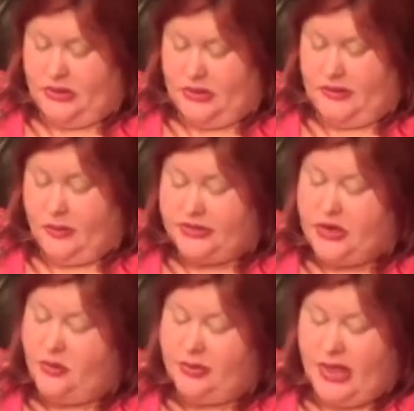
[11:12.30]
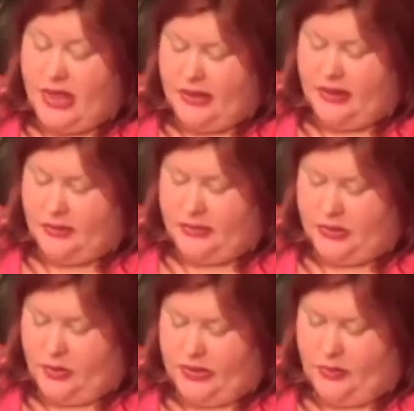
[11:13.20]
There was no reply, but
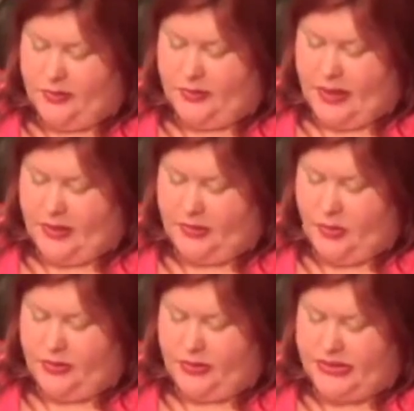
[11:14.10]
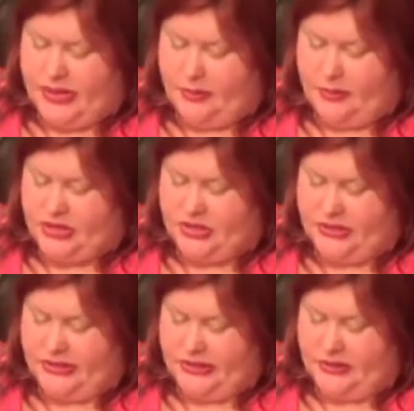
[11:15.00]
the wind whipped about her one more time,
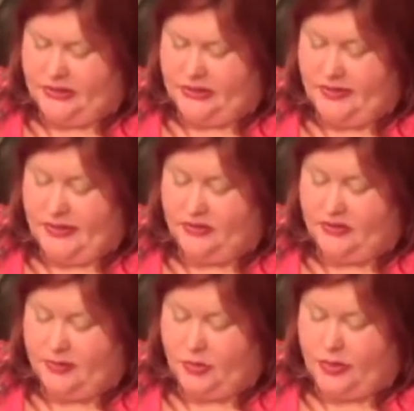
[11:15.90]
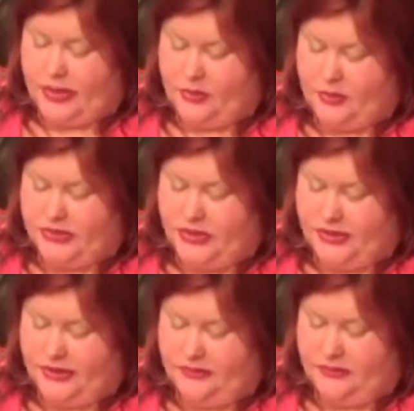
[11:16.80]
petulantly, and then it dropped away and was
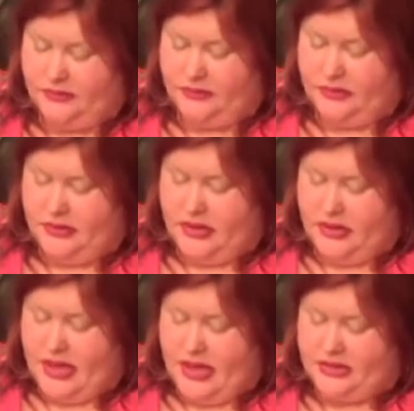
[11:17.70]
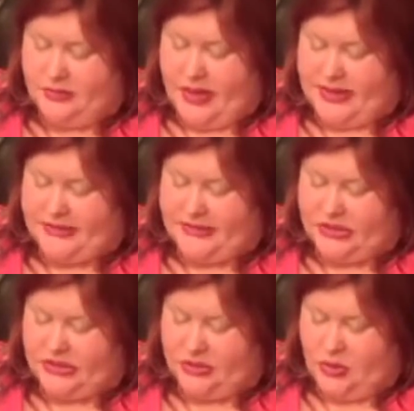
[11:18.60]
gone. As she passed the
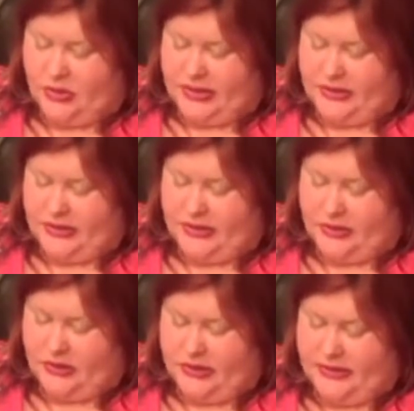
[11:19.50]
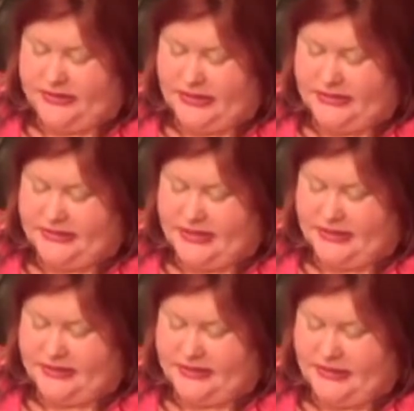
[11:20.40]
kitchen, Coraline could hear, in the sudden
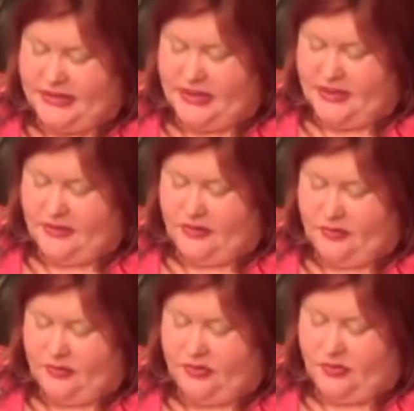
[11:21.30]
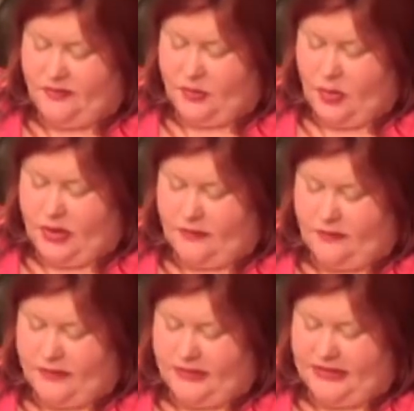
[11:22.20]
silence, the drip-drip of the water
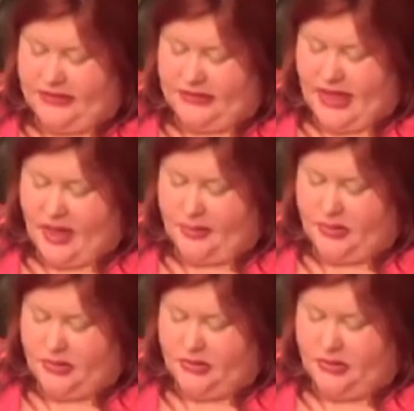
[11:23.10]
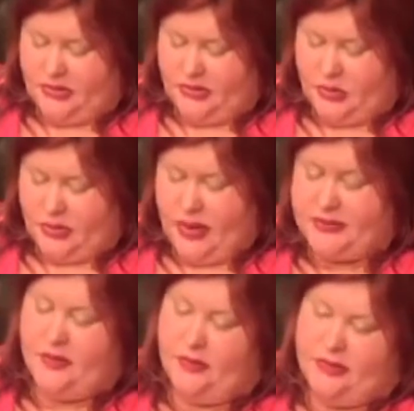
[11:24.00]
from the leaking tap, or perhaps
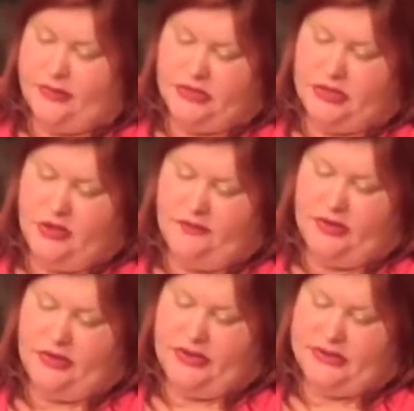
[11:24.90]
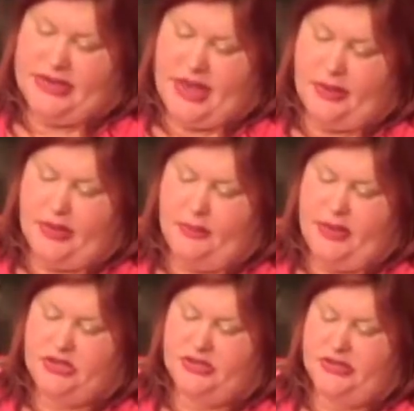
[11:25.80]
the other mother's long fingernails tapping
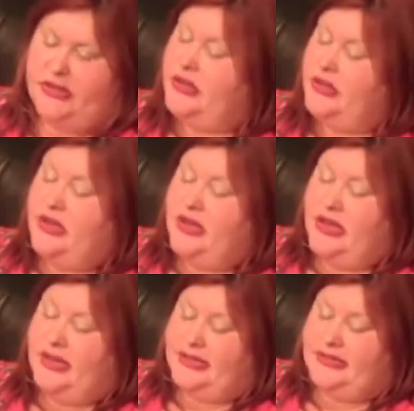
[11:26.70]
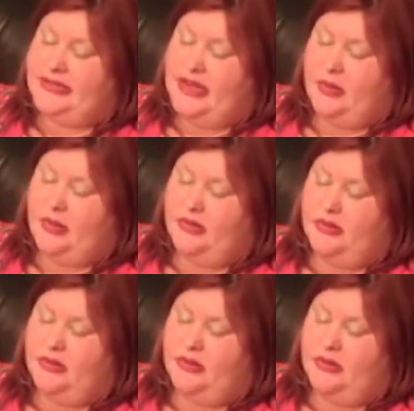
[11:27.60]
impatiently against the table.